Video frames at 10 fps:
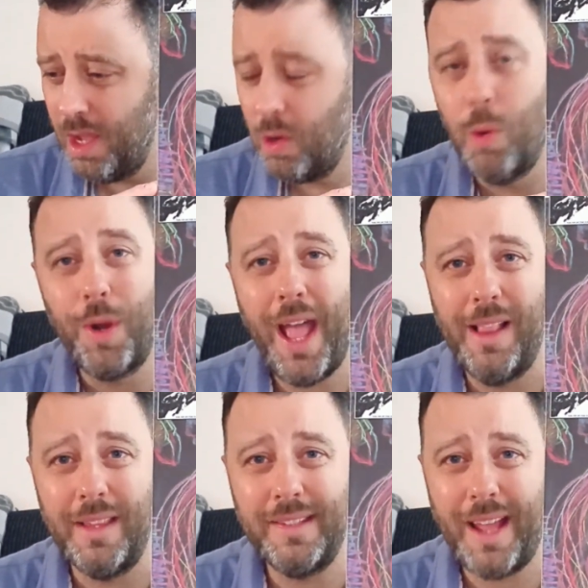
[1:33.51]
called
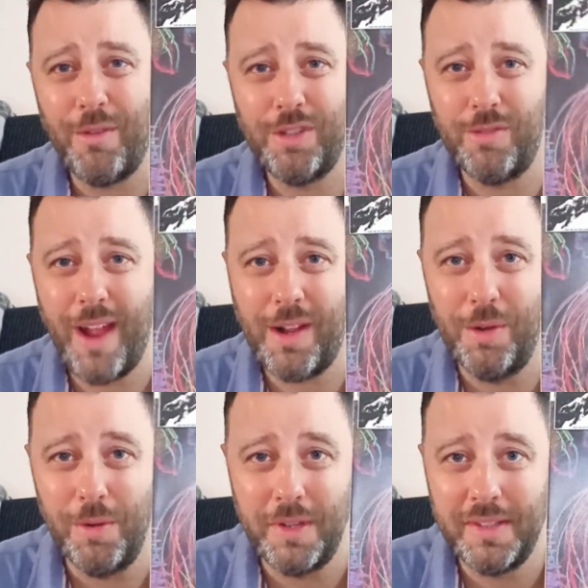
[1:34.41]
Helter Skelter
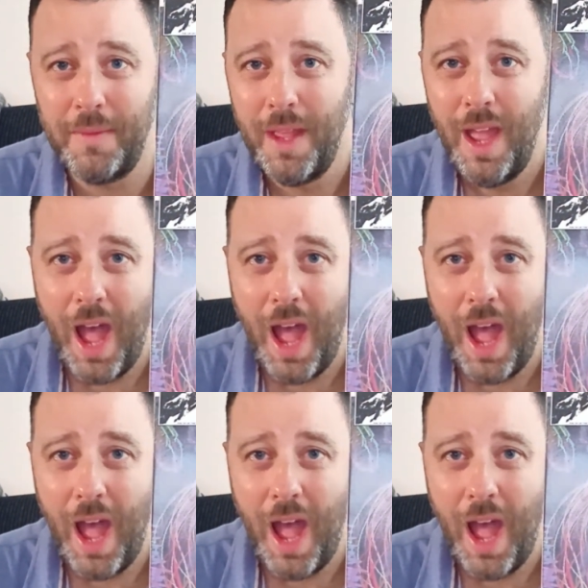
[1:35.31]
Records.